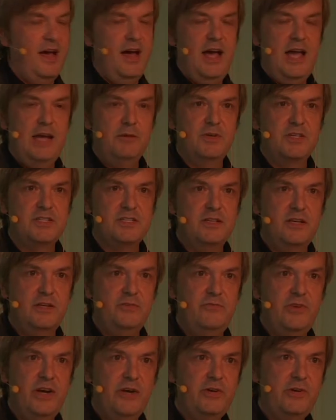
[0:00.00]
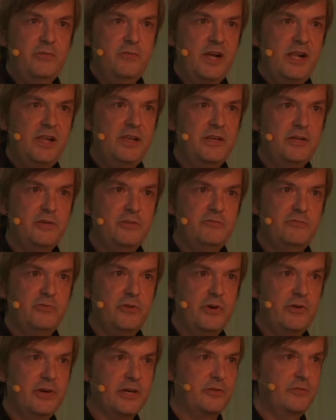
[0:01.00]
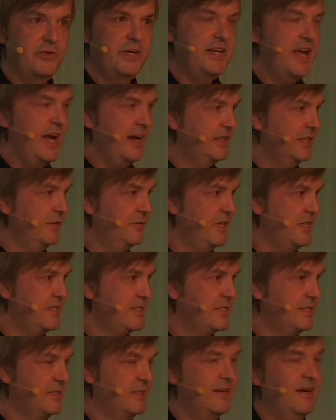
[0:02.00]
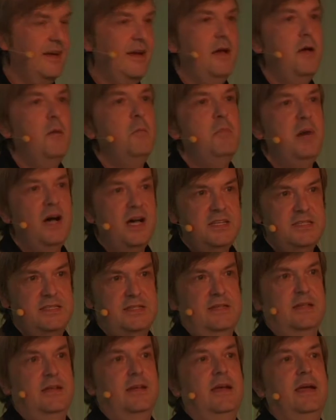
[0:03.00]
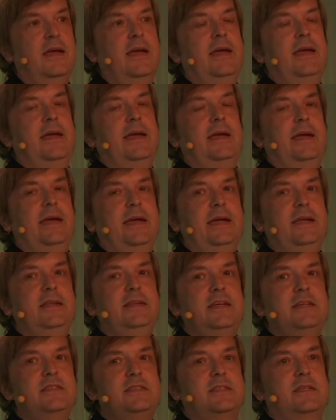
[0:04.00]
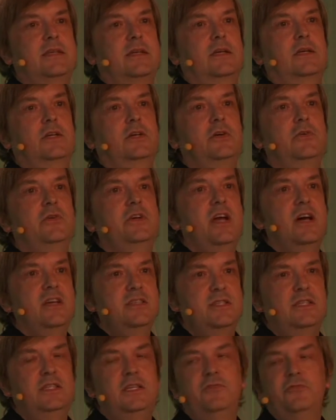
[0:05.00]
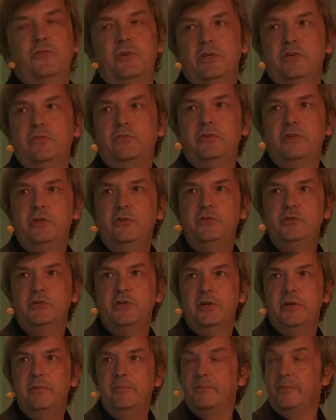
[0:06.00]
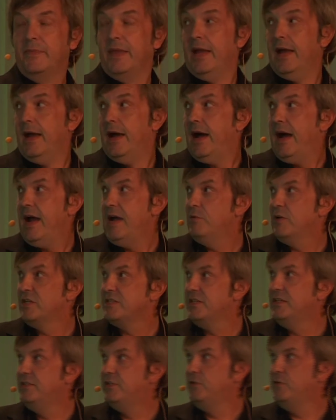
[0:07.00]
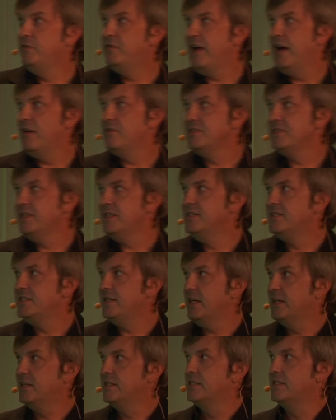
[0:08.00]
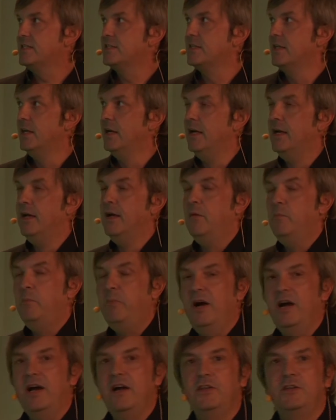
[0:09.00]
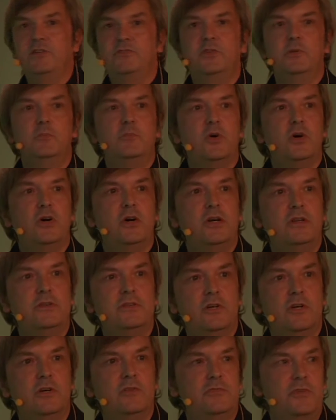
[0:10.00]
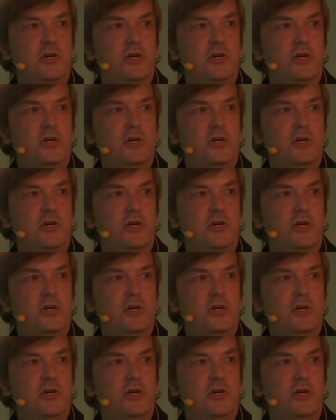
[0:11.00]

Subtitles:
I was not very well known for a green activist, but in this curiosity for the future, I was in 2006 part of the board of